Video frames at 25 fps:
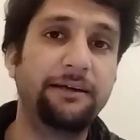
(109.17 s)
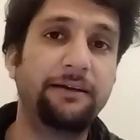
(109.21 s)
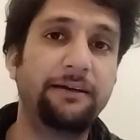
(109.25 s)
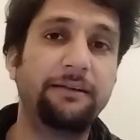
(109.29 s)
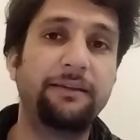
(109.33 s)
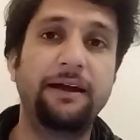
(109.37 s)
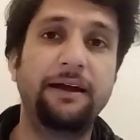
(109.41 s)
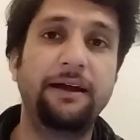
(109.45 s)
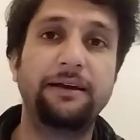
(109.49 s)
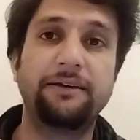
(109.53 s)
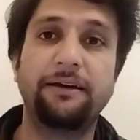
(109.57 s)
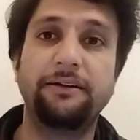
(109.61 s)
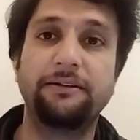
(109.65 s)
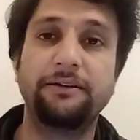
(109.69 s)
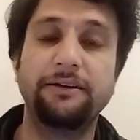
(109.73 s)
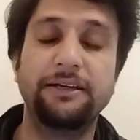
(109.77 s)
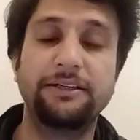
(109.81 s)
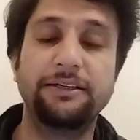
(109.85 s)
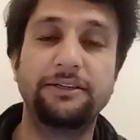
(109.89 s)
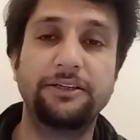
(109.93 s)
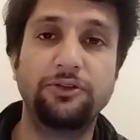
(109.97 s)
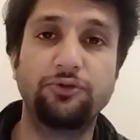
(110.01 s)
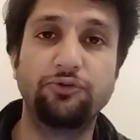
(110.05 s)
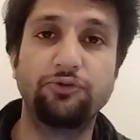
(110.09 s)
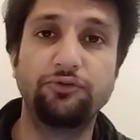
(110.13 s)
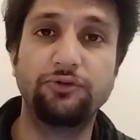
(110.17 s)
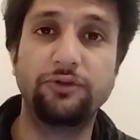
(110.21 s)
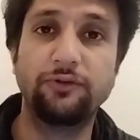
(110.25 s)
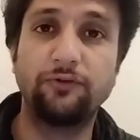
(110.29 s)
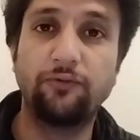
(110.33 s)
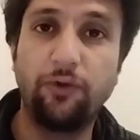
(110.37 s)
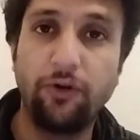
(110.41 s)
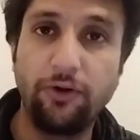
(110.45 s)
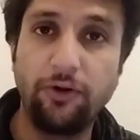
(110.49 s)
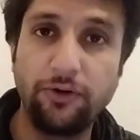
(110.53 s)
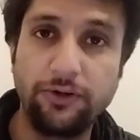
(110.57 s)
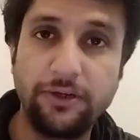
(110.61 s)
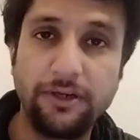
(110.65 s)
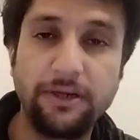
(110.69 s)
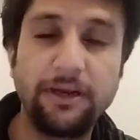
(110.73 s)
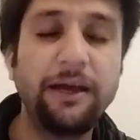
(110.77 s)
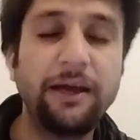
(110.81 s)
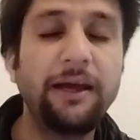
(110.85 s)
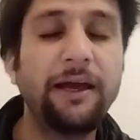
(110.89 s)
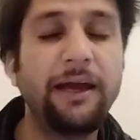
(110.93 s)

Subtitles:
that are related to the water,